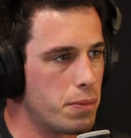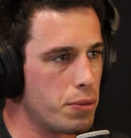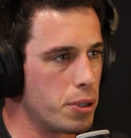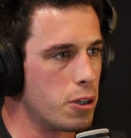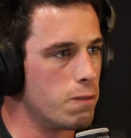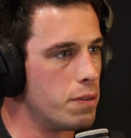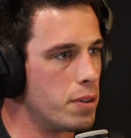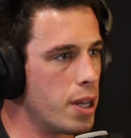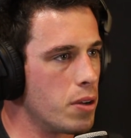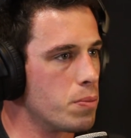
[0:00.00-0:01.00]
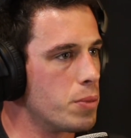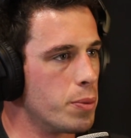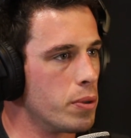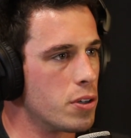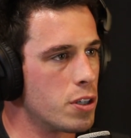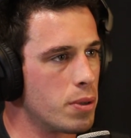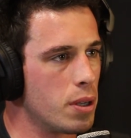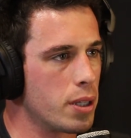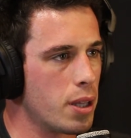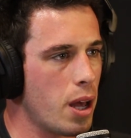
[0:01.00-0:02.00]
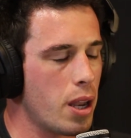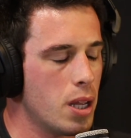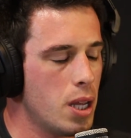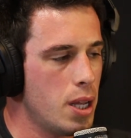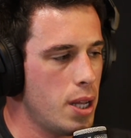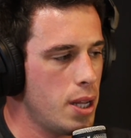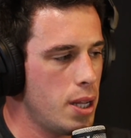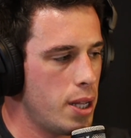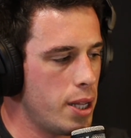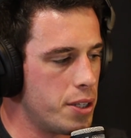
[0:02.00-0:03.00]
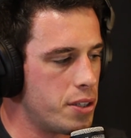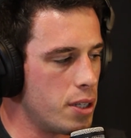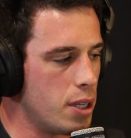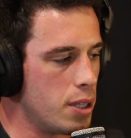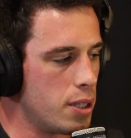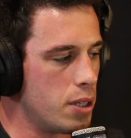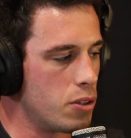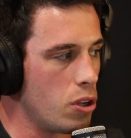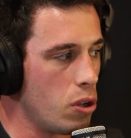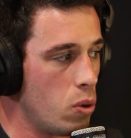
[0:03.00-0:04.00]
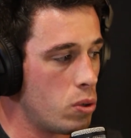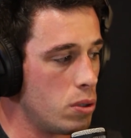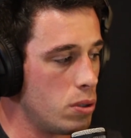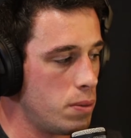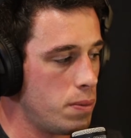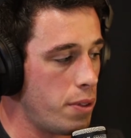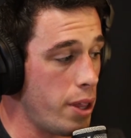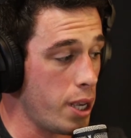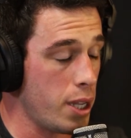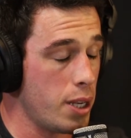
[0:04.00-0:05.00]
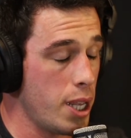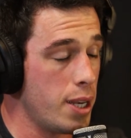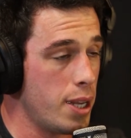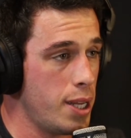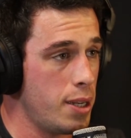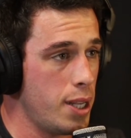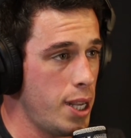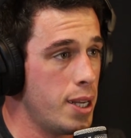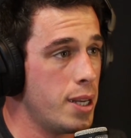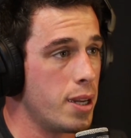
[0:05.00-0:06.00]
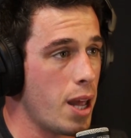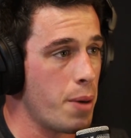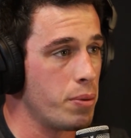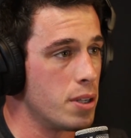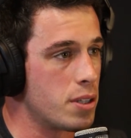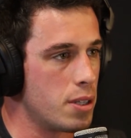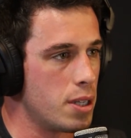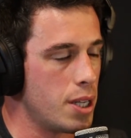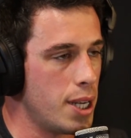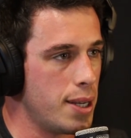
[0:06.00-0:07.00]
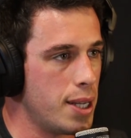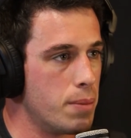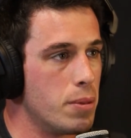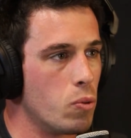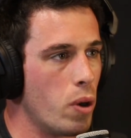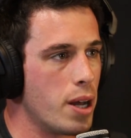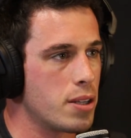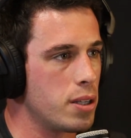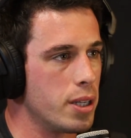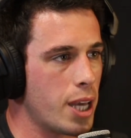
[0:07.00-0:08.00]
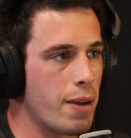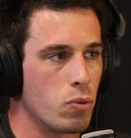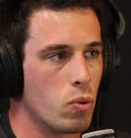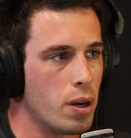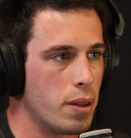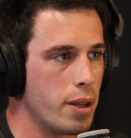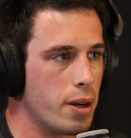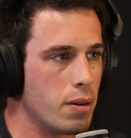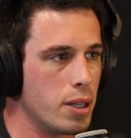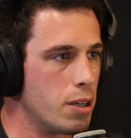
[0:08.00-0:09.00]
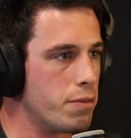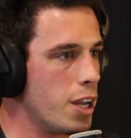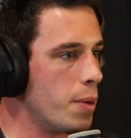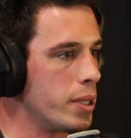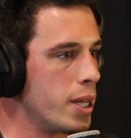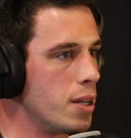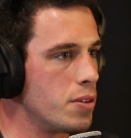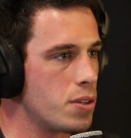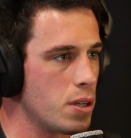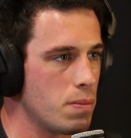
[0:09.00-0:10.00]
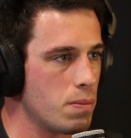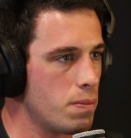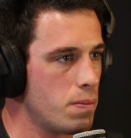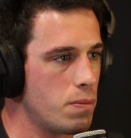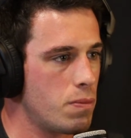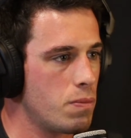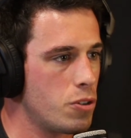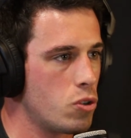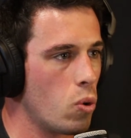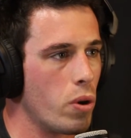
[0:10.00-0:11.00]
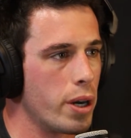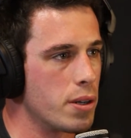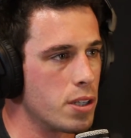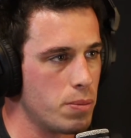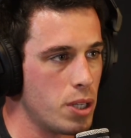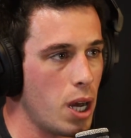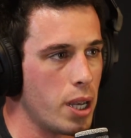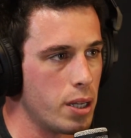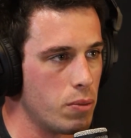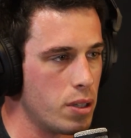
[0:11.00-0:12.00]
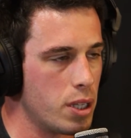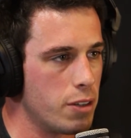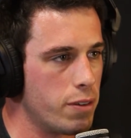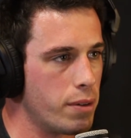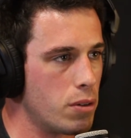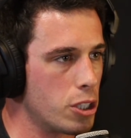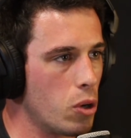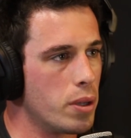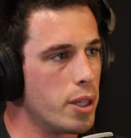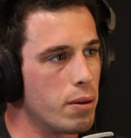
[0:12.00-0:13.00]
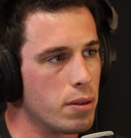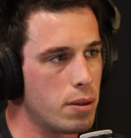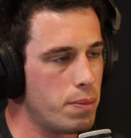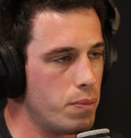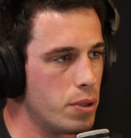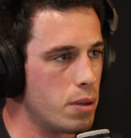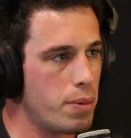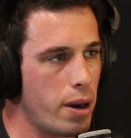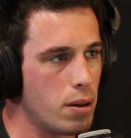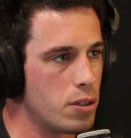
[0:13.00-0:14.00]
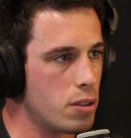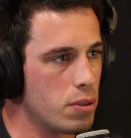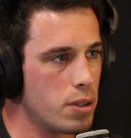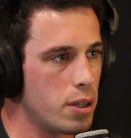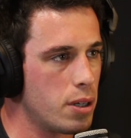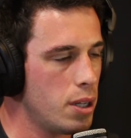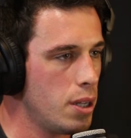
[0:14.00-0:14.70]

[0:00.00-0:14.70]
350,000 people or something like that. It's it's a local thing in Indianapolis and in the Midwest. Like, everyone in their family has some story or some tie-in with the Indy 500, going there with their parents or with their